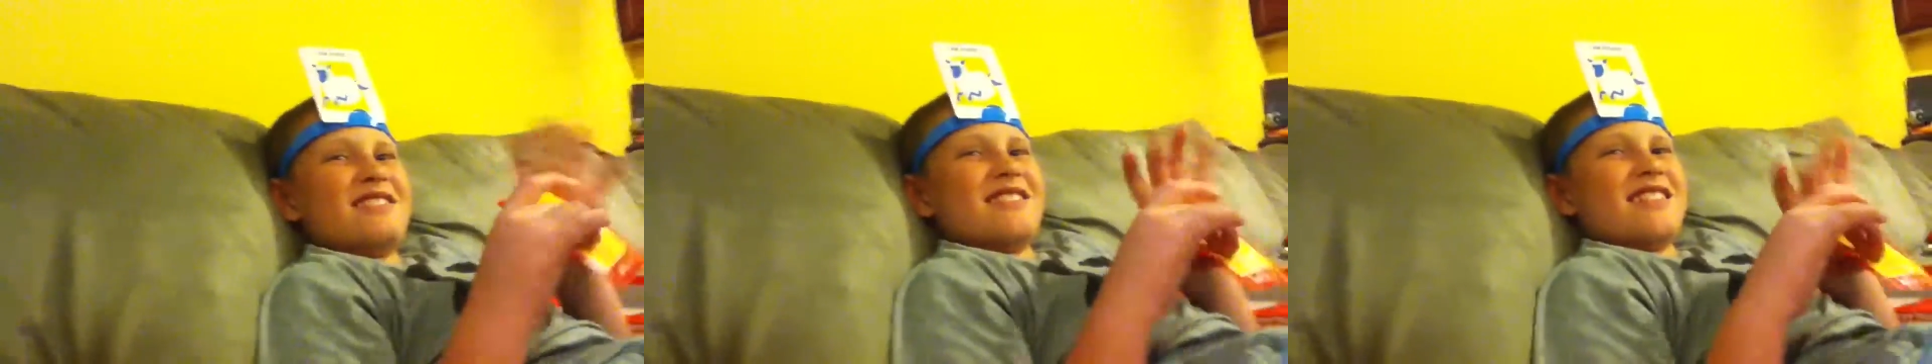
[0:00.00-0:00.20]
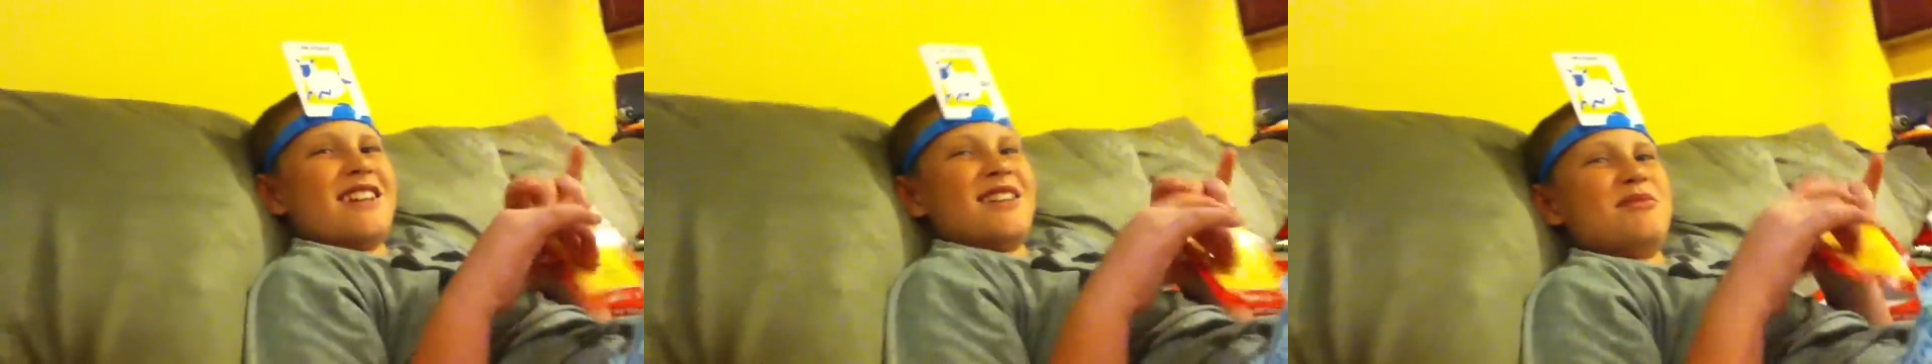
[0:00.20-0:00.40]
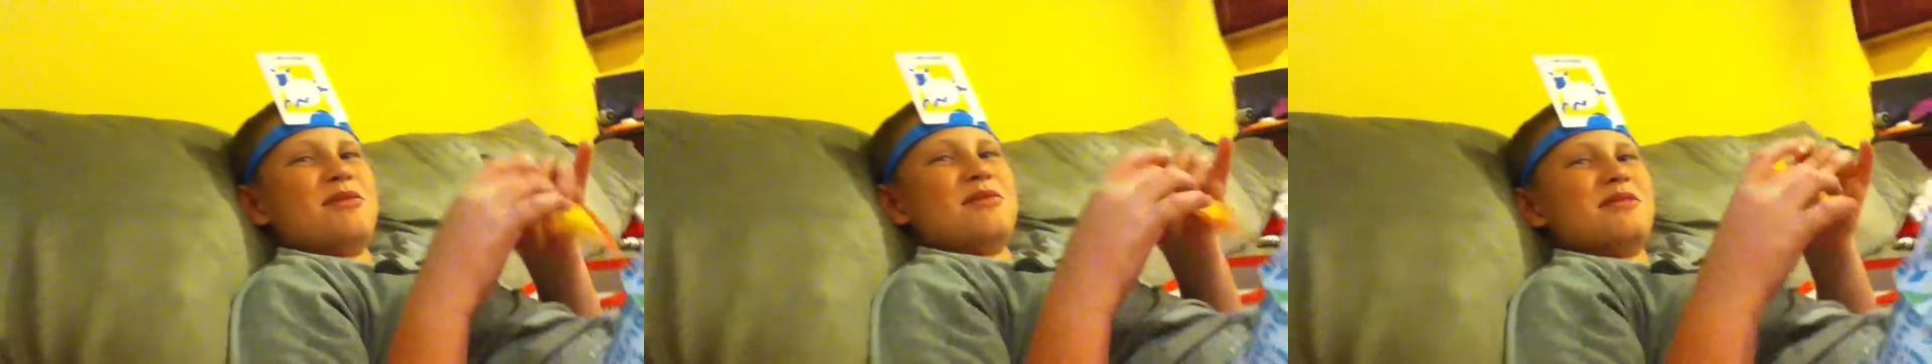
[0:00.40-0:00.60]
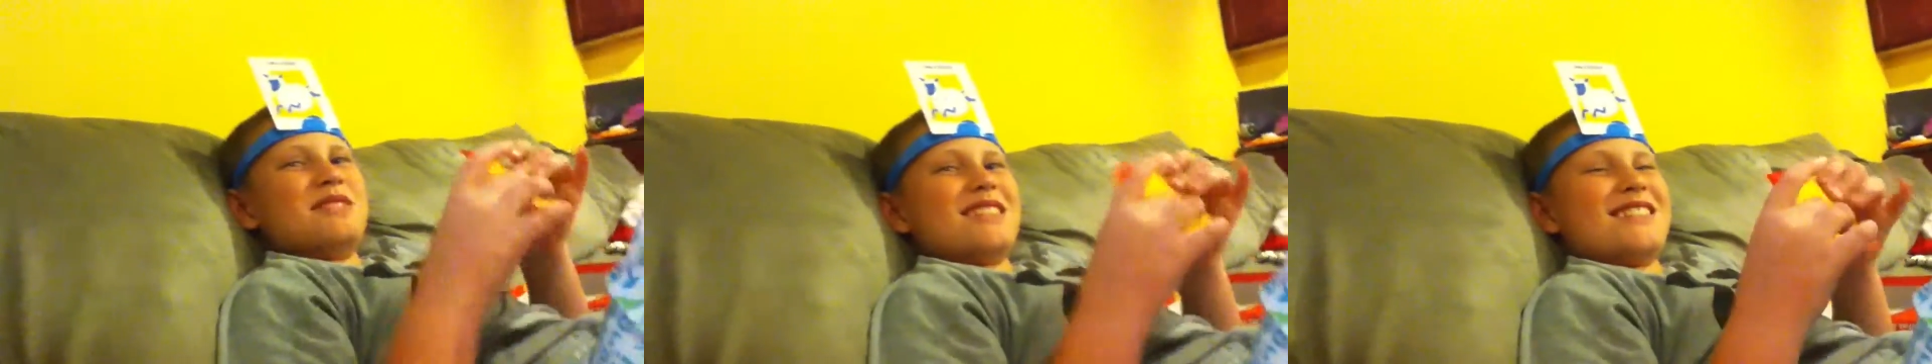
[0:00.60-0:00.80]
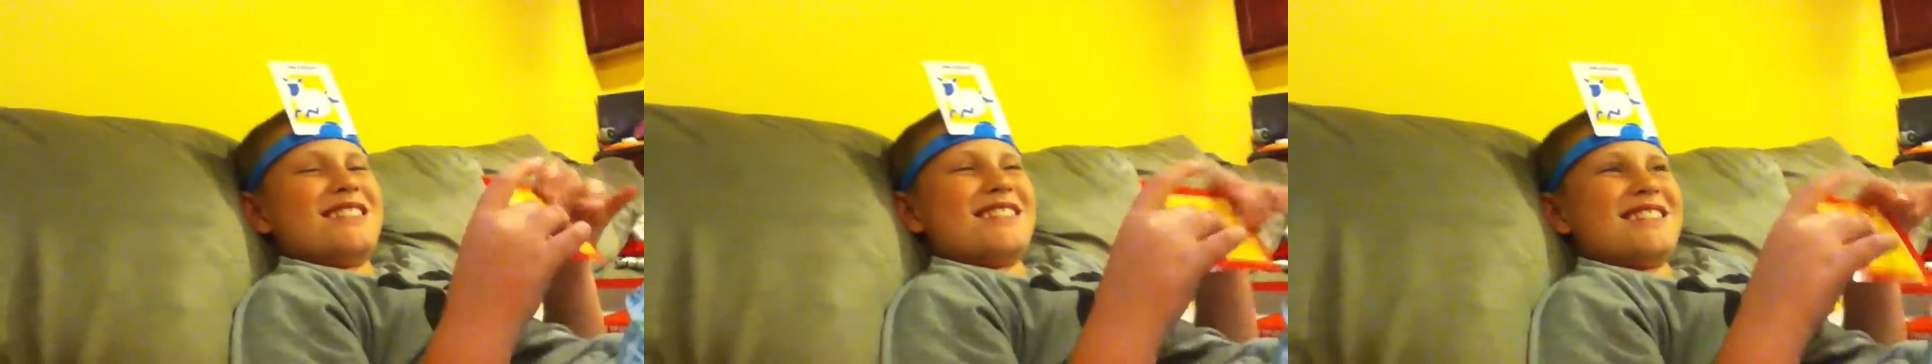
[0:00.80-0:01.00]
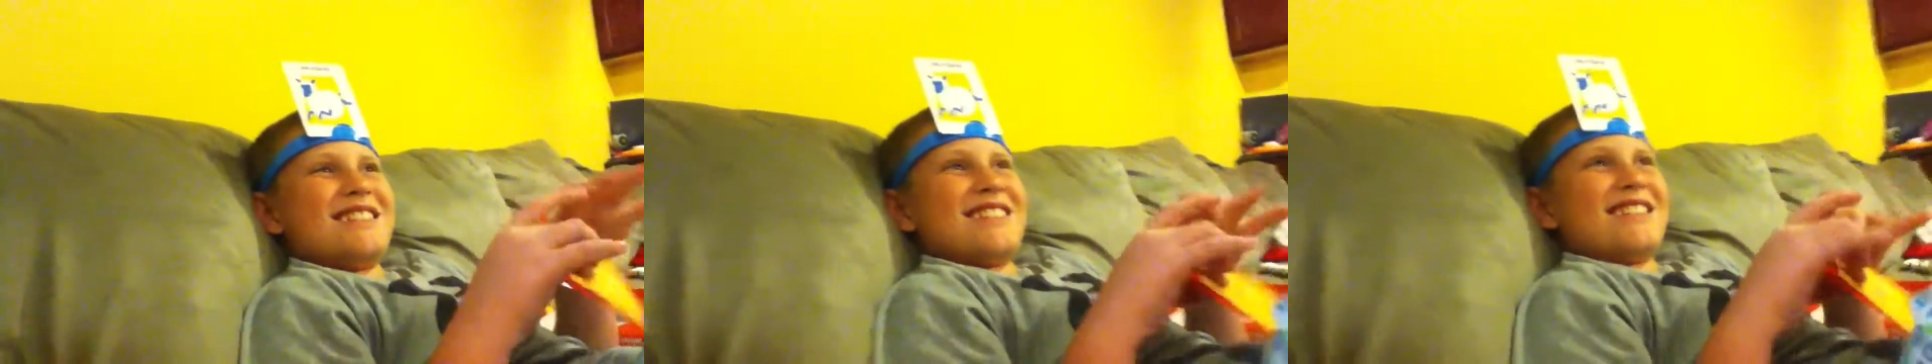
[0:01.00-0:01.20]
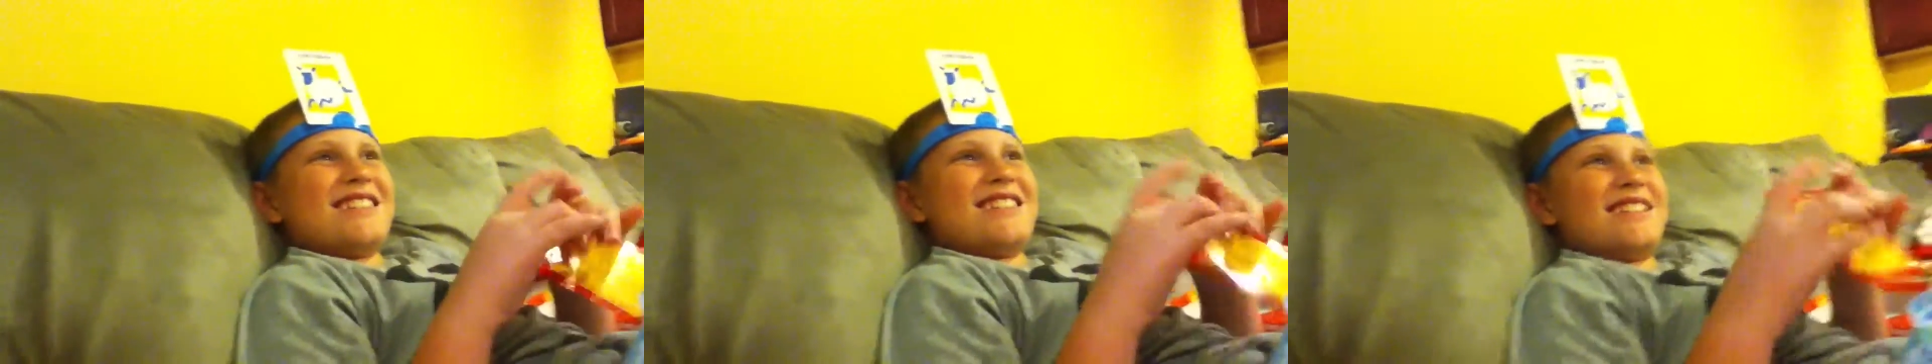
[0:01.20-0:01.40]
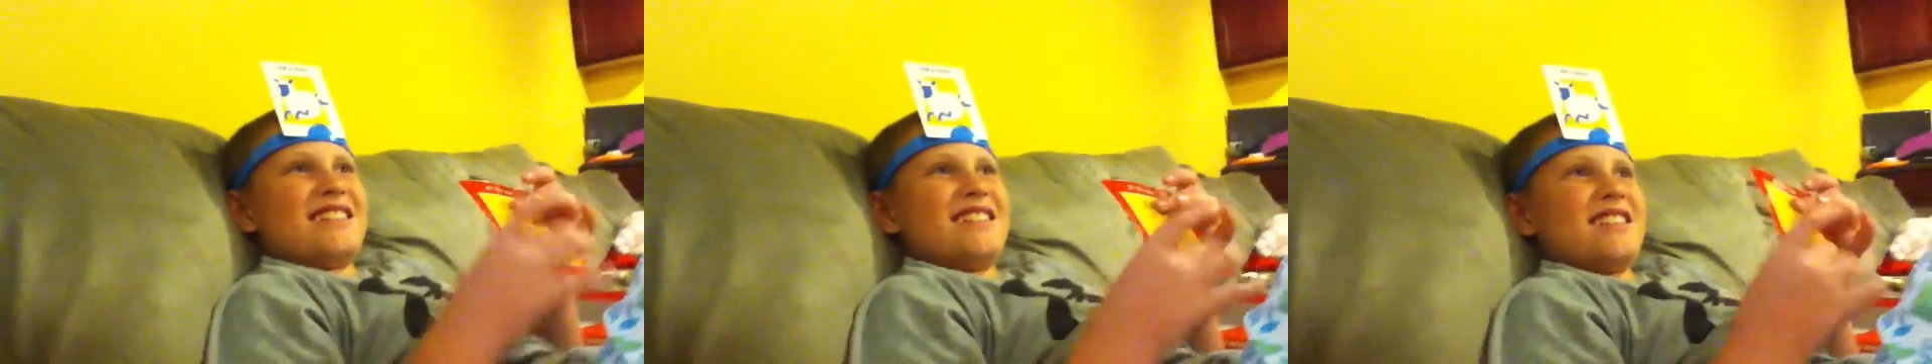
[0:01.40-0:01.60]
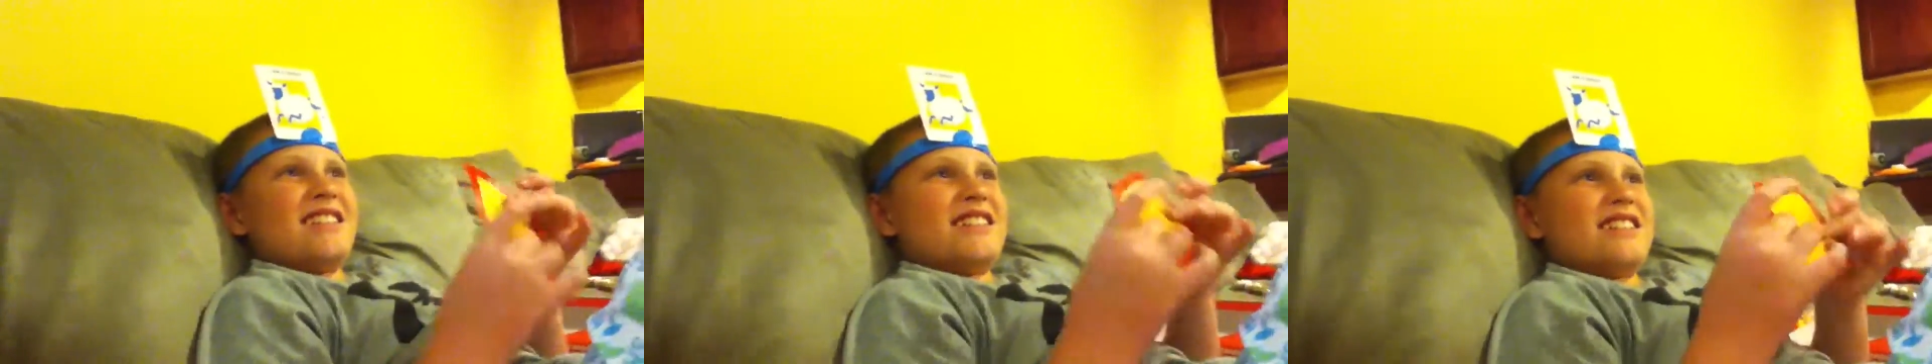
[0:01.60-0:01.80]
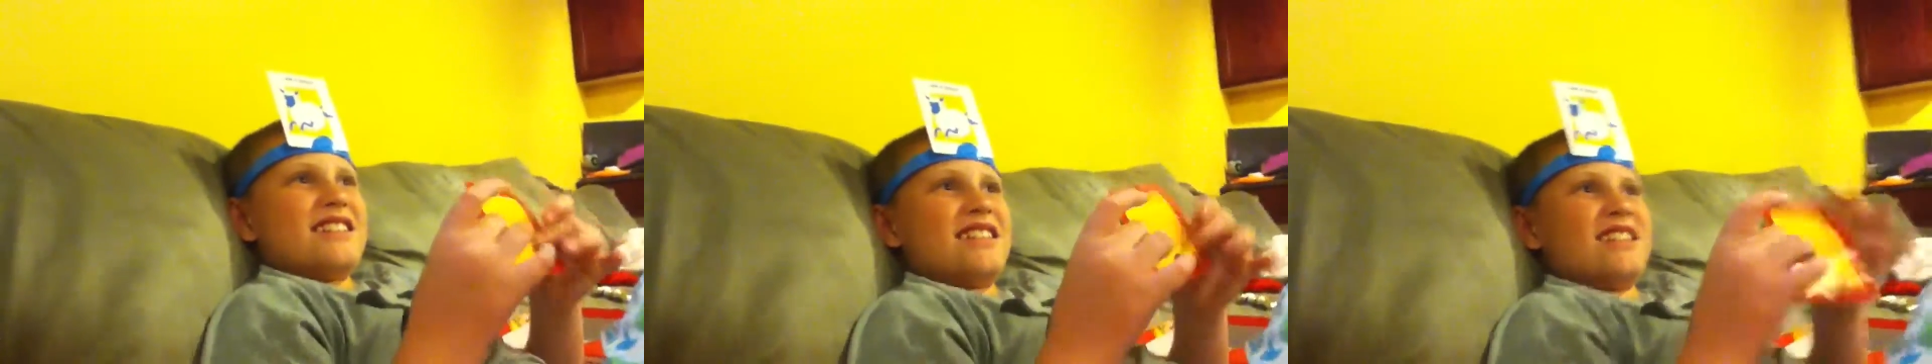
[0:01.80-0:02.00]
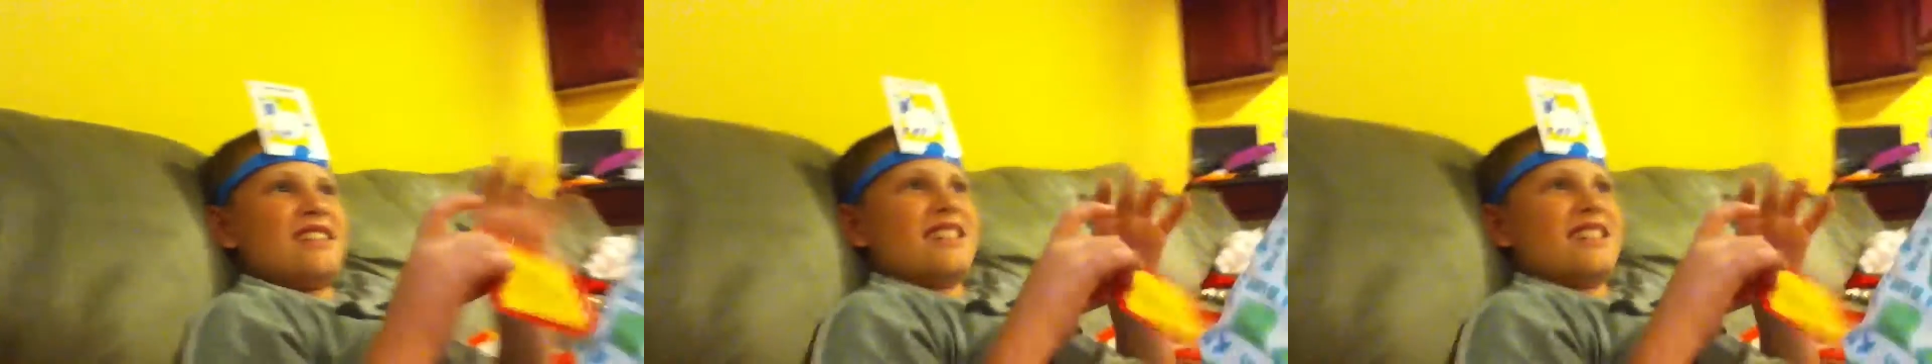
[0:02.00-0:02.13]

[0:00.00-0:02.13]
Oh, don't